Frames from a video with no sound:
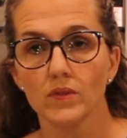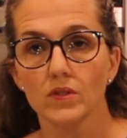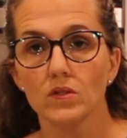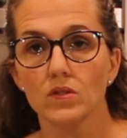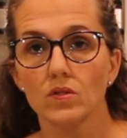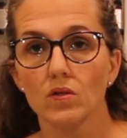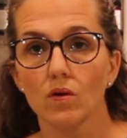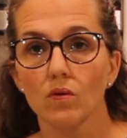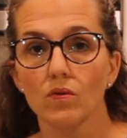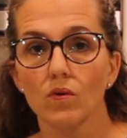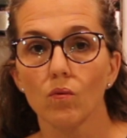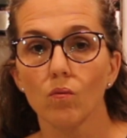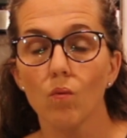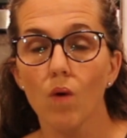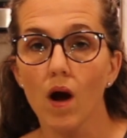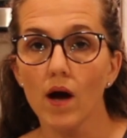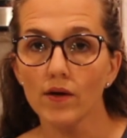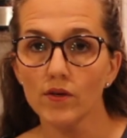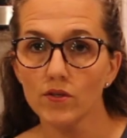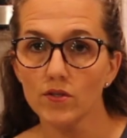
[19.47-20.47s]
So the
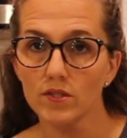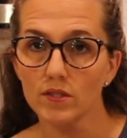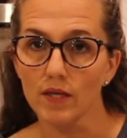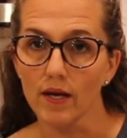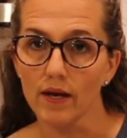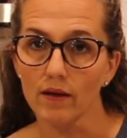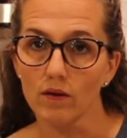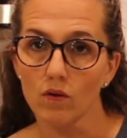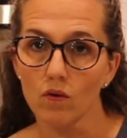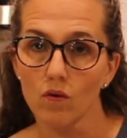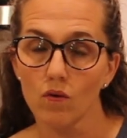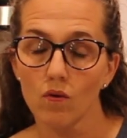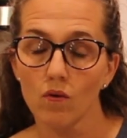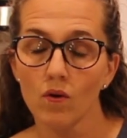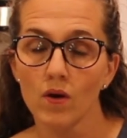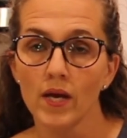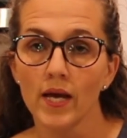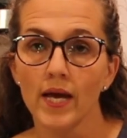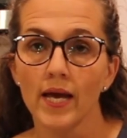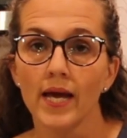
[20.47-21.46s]
water cycle
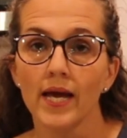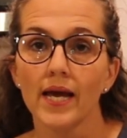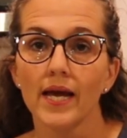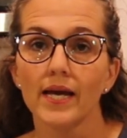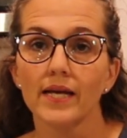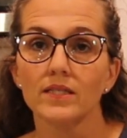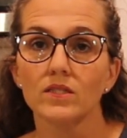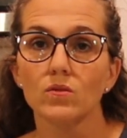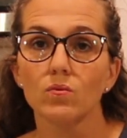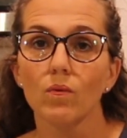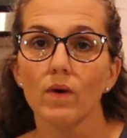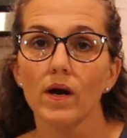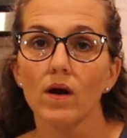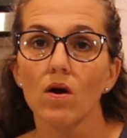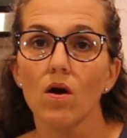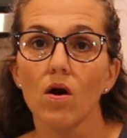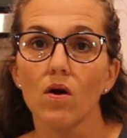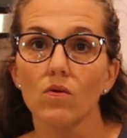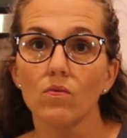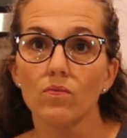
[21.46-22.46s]
is
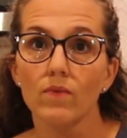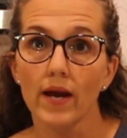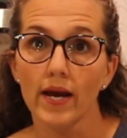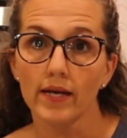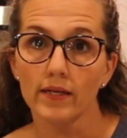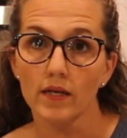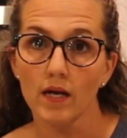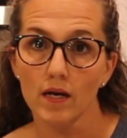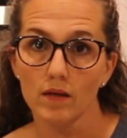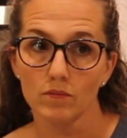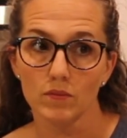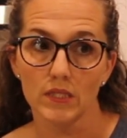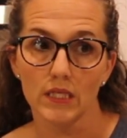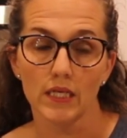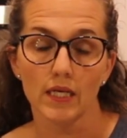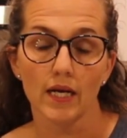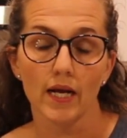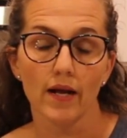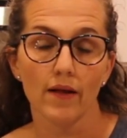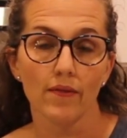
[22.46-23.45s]
where our rain comes in,